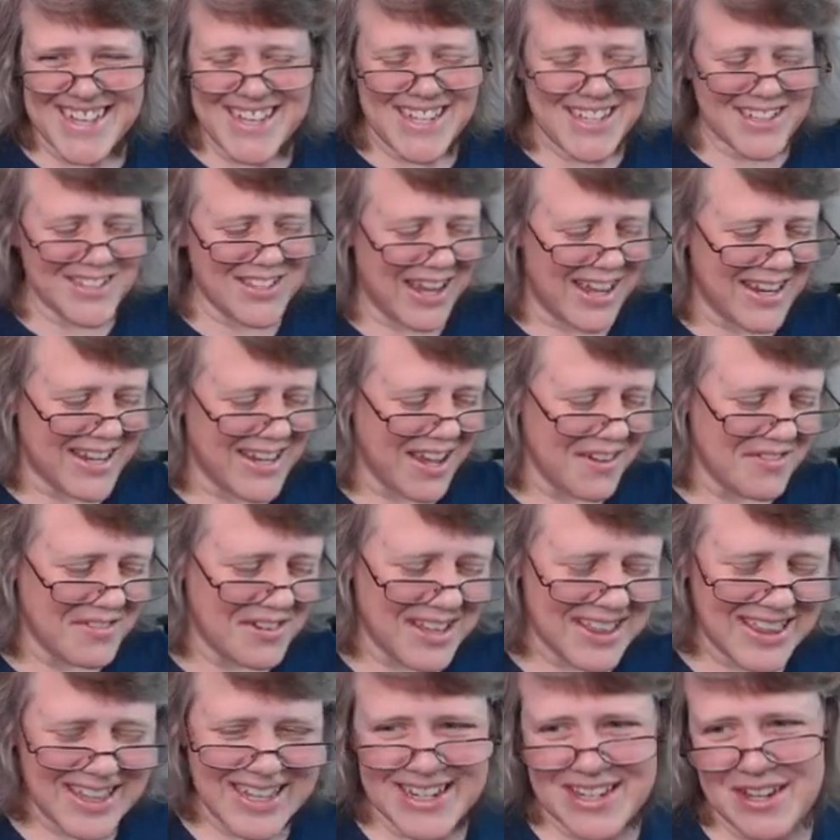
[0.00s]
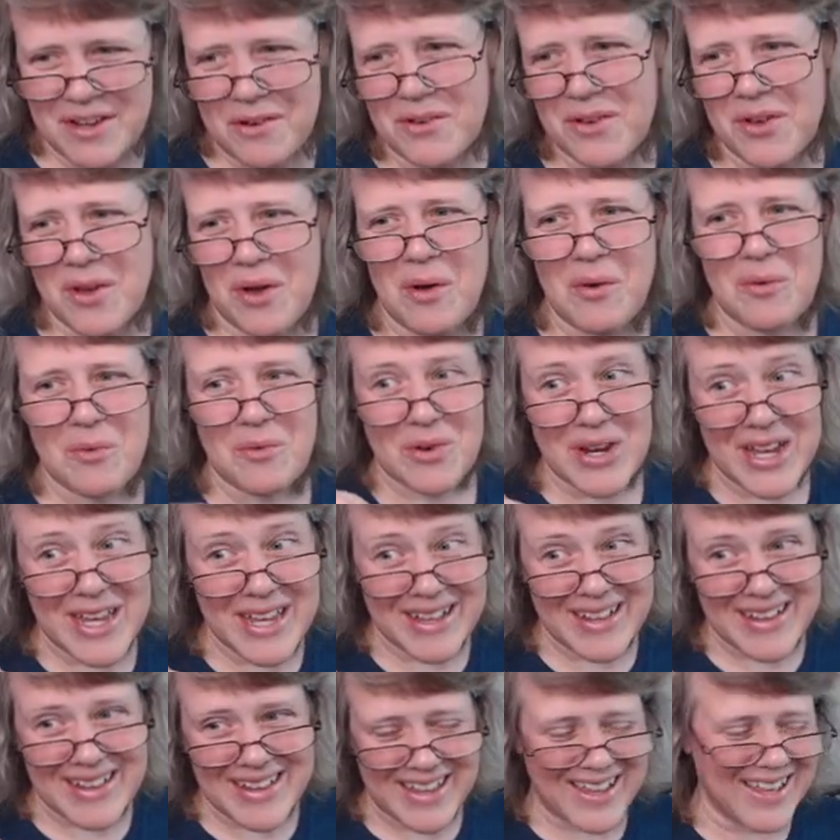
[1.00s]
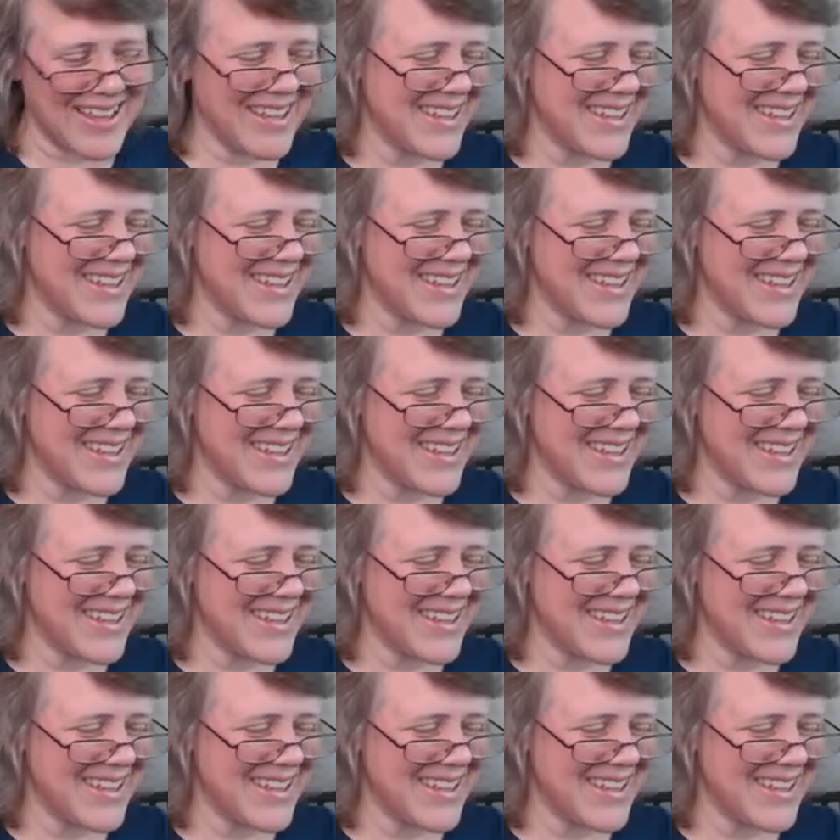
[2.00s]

so I definitely don't go real.